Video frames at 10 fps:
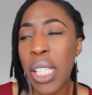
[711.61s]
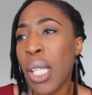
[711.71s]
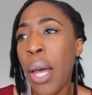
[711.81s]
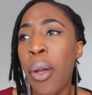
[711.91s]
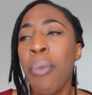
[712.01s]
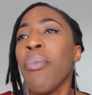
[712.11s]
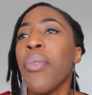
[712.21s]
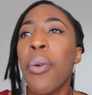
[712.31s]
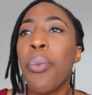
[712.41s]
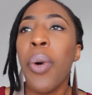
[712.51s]
So
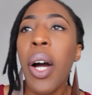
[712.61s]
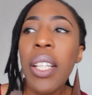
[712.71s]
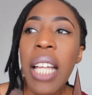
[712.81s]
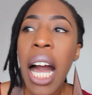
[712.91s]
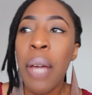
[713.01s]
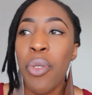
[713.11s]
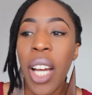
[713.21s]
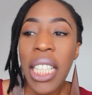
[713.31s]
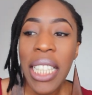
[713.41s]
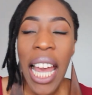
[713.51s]
what I'm
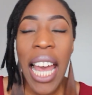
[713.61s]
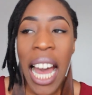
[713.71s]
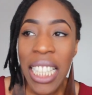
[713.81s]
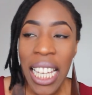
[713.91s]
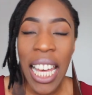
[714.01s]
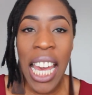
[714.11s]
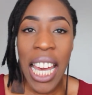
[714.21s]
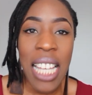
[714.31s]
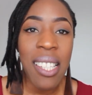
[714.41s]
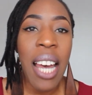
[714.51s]
trying to get at
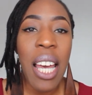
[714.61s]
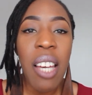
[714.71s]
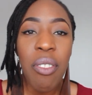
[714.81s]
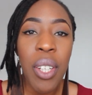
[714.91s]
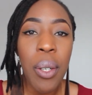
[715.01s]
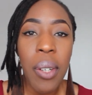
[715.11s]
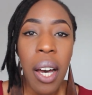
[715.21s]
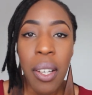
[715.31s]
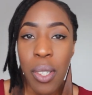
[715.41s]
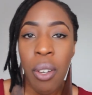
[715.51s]
here is that if you
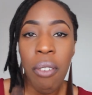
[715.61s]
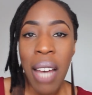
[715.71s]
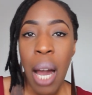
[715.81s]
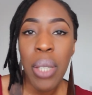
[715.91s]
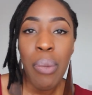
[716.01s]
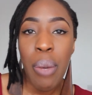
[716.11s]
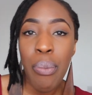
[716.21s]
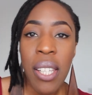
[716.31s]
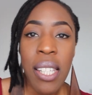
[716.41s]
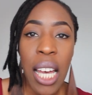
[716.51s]
ask your family
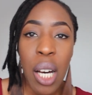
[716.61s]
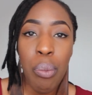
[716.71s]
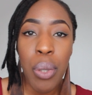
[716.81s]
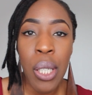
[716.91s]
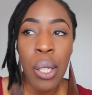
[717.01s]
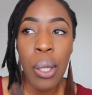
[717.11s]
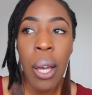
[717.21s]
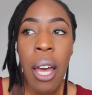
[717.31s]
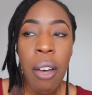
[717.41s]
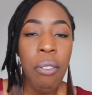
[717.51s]
members to help
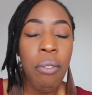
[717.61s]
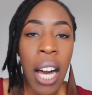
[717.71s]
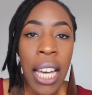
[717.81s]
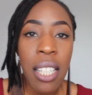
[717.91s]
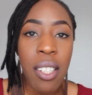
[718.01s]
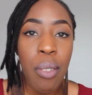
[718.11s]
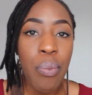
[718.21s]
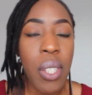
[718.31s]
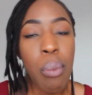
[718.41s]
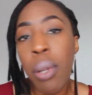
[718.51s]
you find
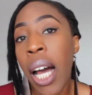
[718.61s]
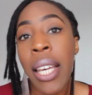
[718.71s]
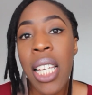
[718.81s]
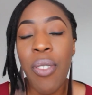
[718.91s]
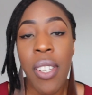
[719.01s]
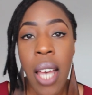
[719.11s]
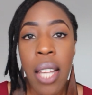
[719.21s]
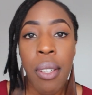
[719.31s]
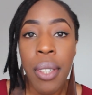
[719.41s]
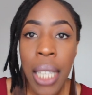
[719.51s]
suppliers for
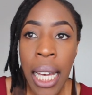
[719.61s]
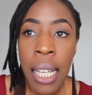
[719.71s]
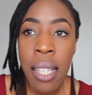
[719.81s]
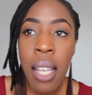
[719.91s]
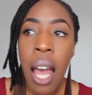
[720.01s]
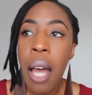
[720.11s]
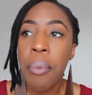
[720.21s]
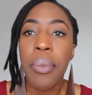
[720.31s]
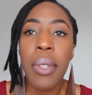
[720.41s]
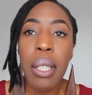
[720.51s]
certain things,
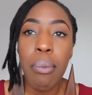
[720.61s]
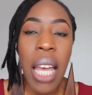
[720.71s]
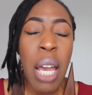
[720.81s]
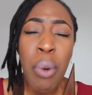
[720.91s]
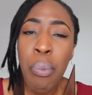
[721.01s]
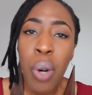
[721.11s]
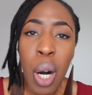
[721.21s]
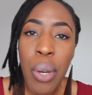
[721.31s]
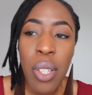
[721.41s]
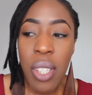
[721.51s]
they will
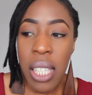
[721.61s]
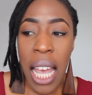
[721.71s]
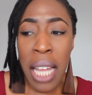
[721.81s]
probably just